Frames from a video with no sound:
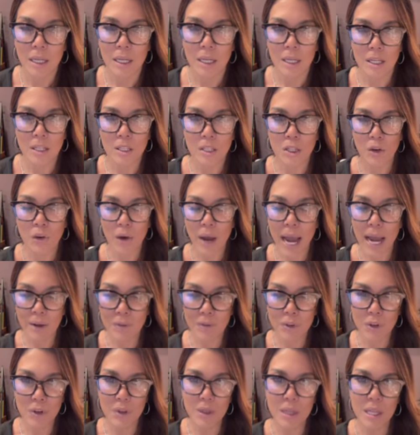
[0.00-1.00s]
So
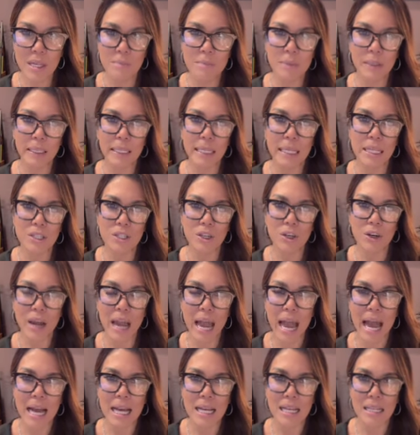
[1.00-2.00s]
after the pleaser
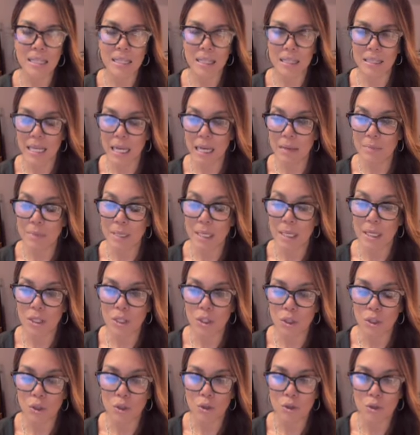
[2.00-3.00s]
has attempted
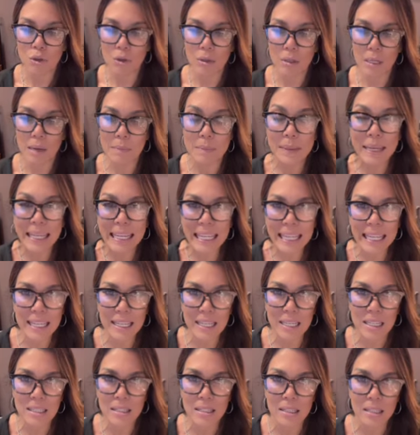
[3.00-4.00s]
to
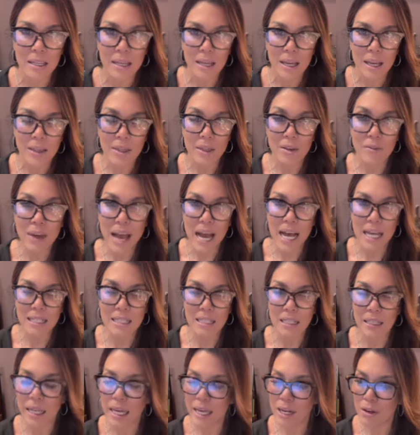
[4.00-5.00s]
appease the
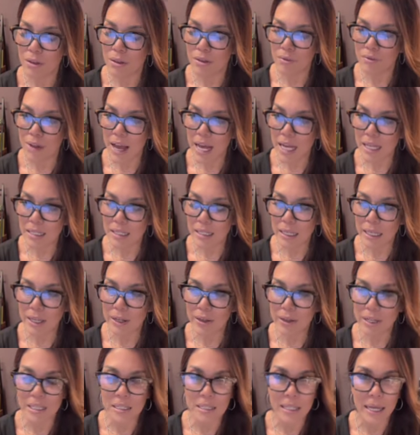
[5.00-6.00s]

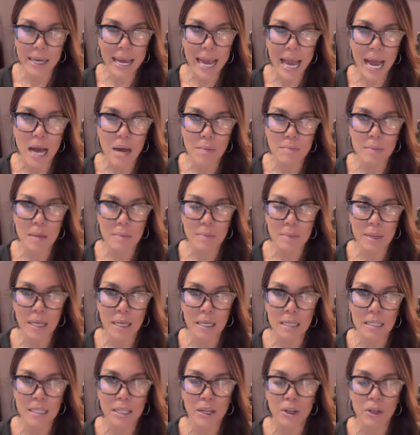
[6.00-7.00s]
vacillator is not happy
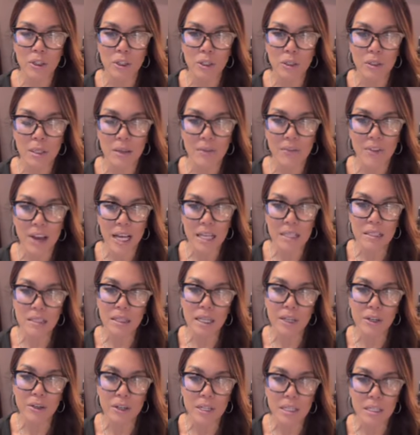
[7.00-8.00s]
because the
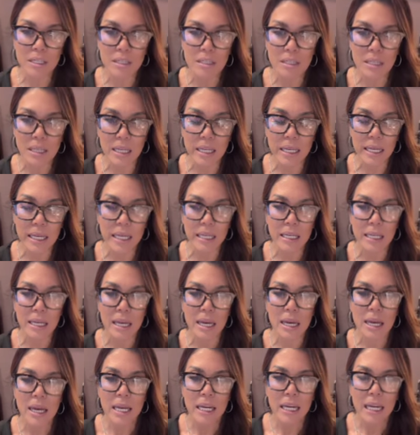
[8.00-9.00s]
vacillator is seeking
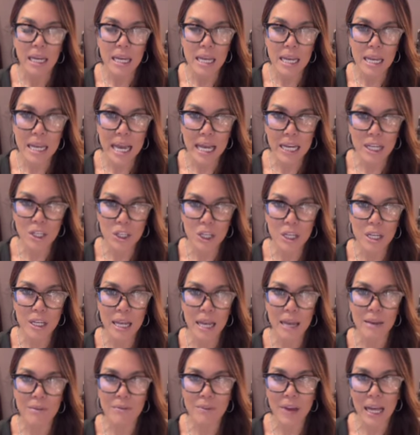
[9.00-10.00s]
connection
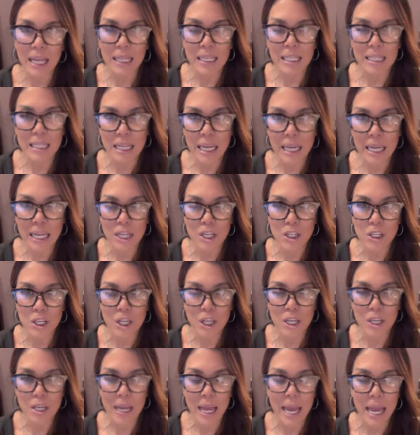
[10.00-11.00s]
and
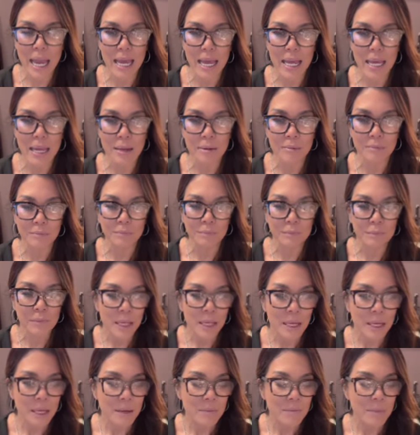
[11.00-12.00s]
validation and
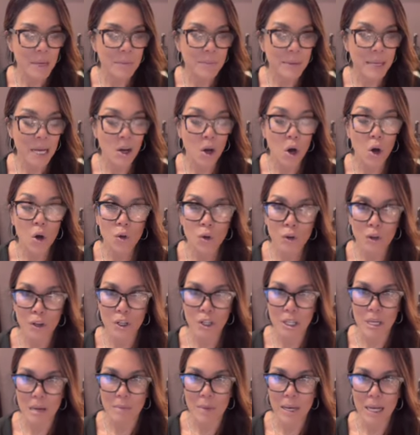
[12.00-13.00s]
maybe
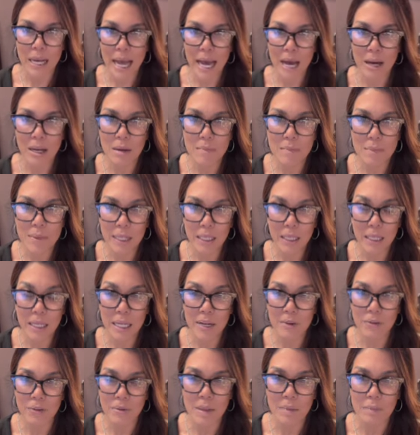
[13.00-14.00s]
ownership,
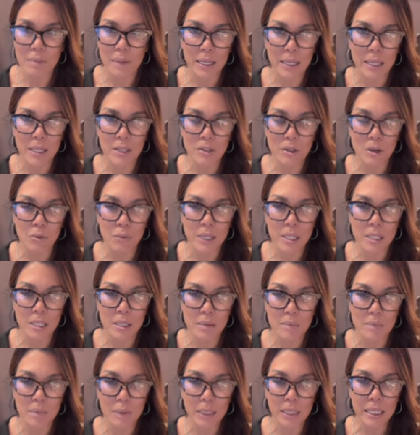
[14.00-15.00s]
accountability from the pleaser, which
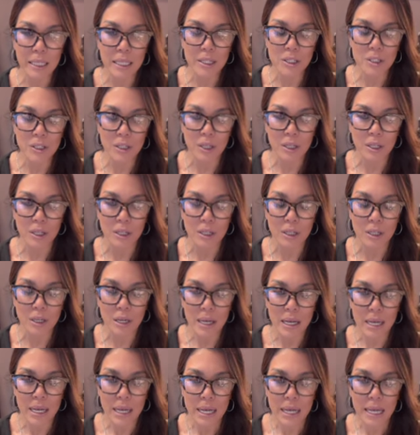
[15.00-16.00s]
the pleaser
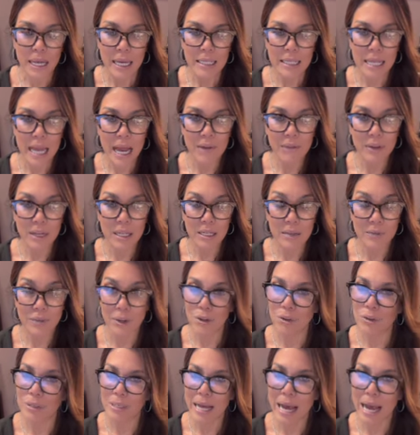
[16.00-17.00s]
is having a
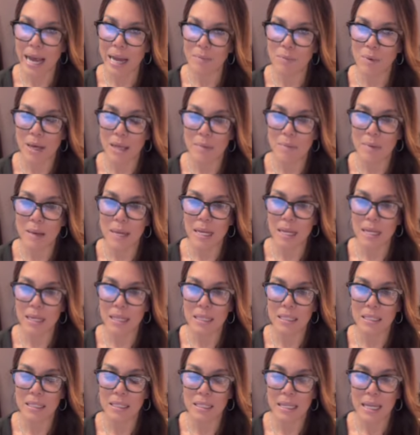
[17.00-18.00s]
difficult time with
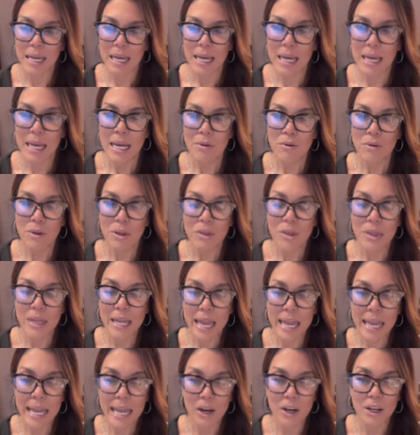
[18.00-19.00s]
because
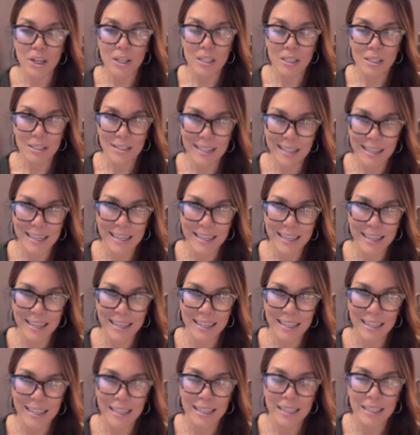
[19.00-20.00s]
they are
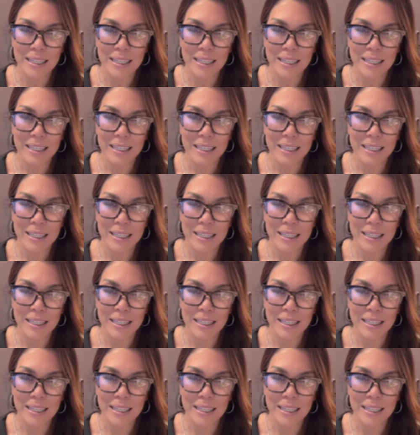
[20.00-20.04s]
seeking